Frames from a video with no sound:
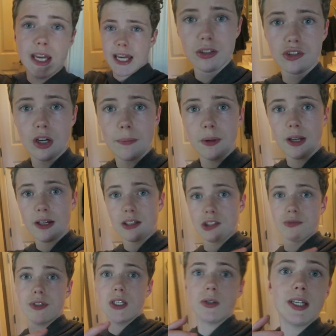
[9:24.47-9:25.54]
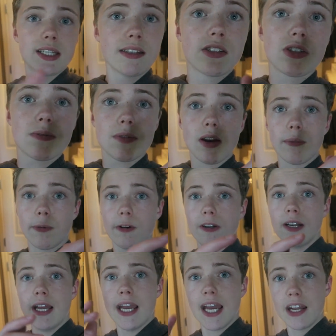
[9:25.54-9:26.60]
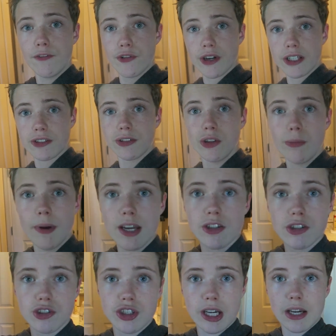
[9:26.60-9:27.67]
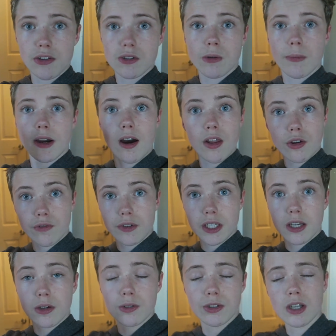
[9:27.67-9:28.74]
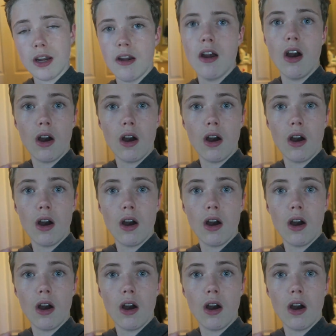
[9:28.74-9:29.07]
Make sure to drop a like on this video, hit that subscribe button. And if you guys are new, make sure to check out some of my other videos.